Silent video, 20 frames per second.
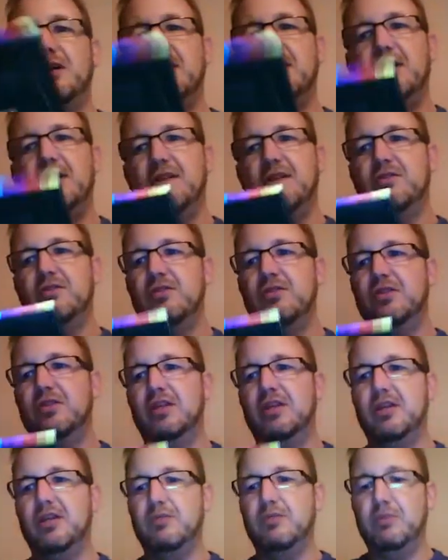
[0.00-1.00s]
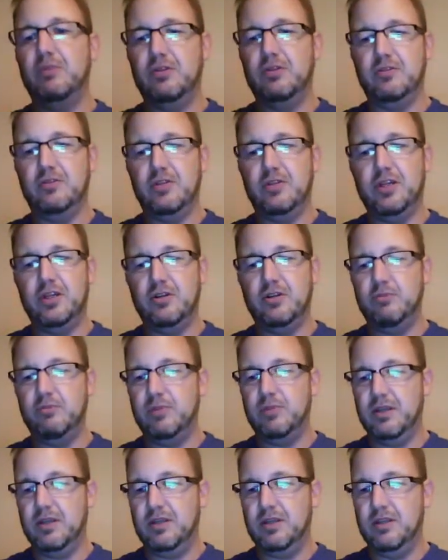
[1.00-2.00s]
I'll have to look that up a little later,
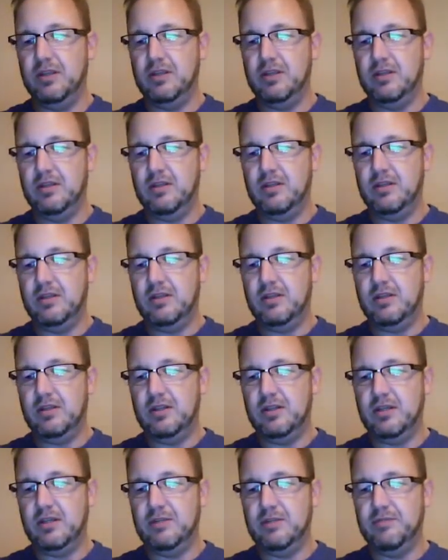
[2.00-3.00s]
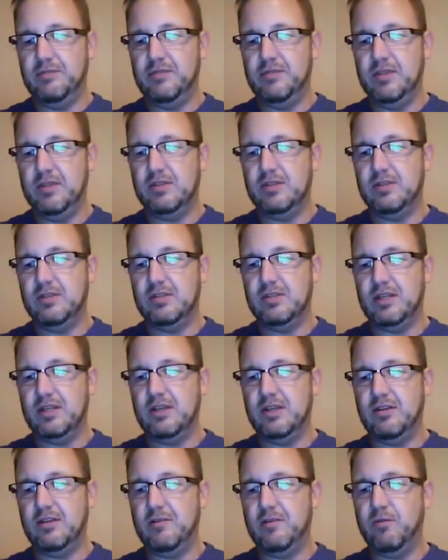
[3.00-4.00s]
but this is a
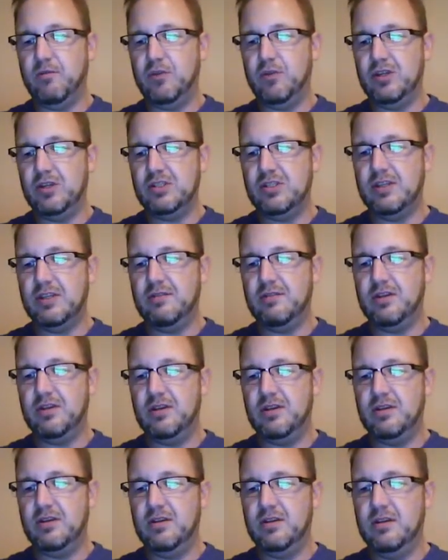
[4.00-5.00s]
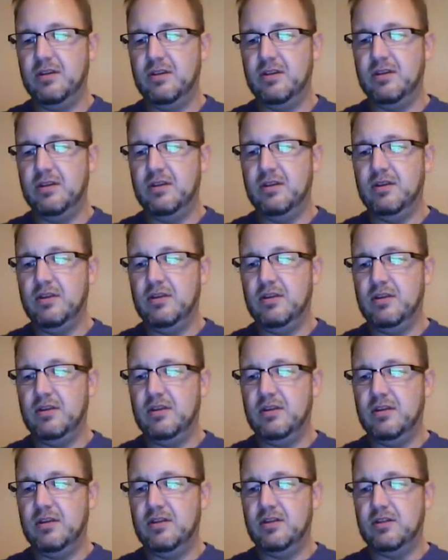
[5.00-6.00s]
147
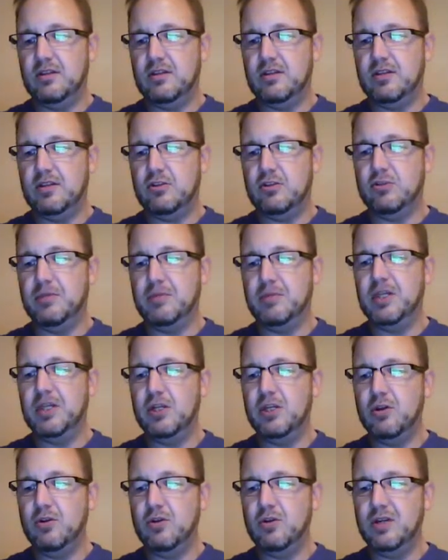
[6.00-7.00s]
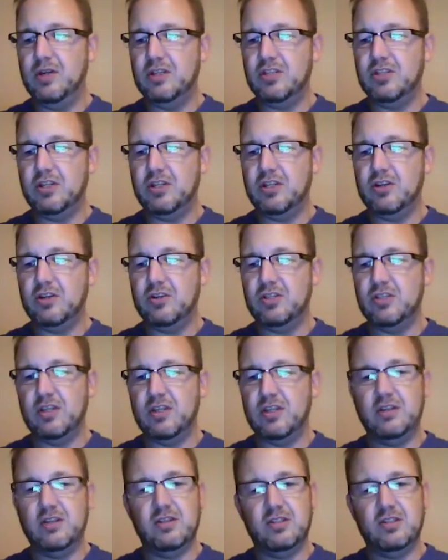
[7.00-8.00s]
Tetramino stickers
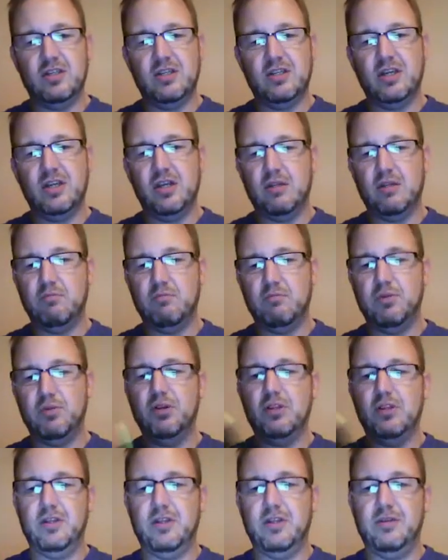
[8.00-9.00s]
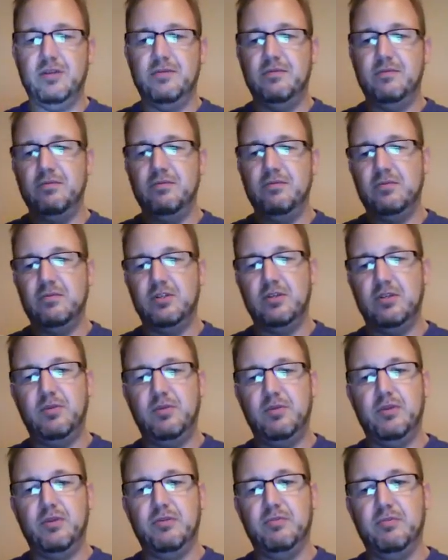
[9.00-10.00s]
and design booklet. So I'll be
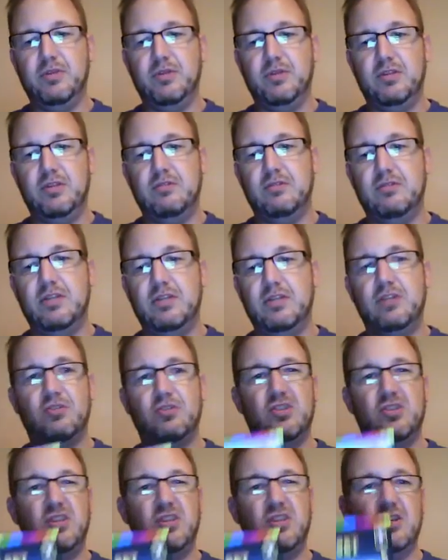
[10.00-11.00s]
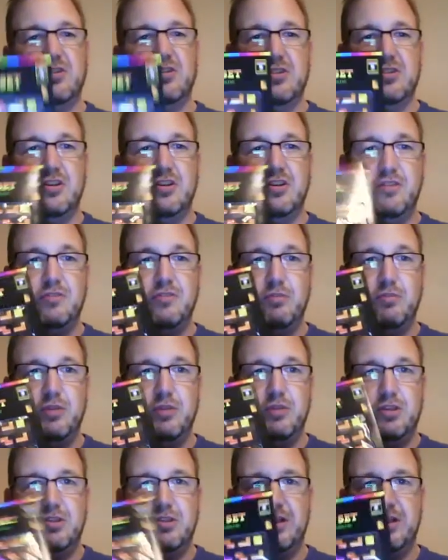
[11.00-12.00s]
able to put Tetris stickers all over the
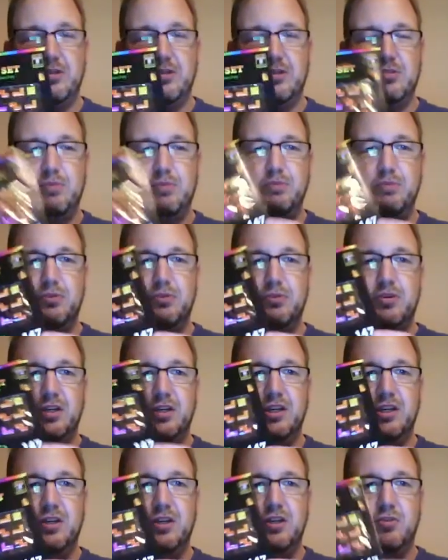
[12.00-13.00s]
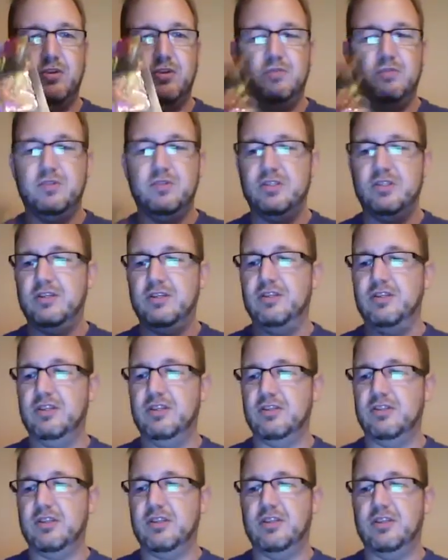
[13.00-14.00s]
place now, so people are going to get annoyed with seeing
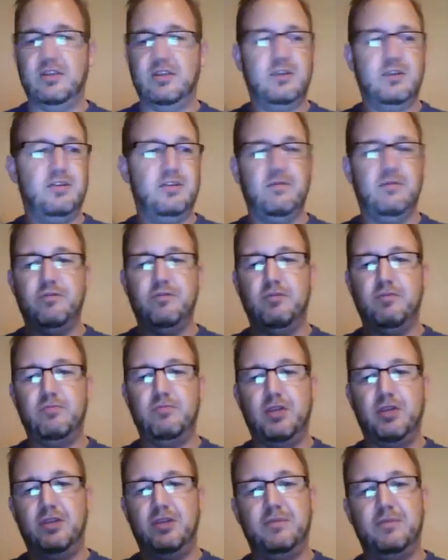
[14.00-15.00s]
these, I think, from me.